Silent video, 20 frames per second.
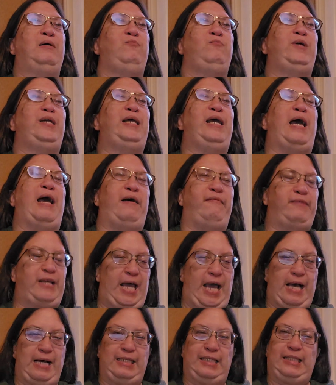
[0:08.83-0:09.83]
We have
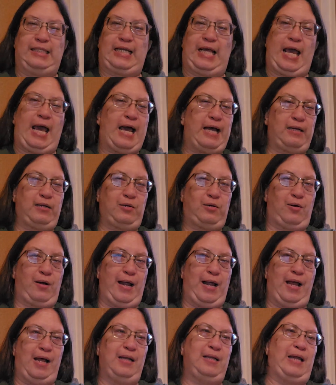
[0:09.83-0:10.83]
cast Cat
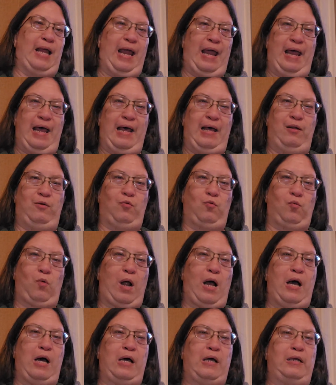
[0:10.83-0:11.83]
Grant and
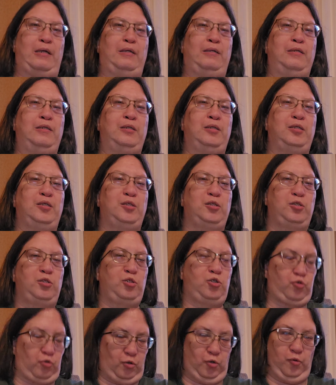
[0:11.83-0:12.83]
Ron
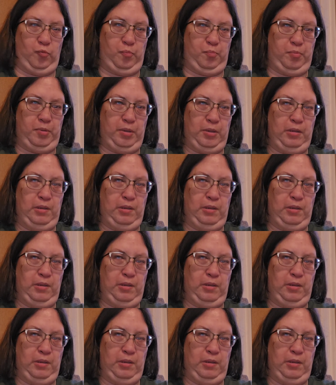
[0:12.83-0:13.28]
Troop.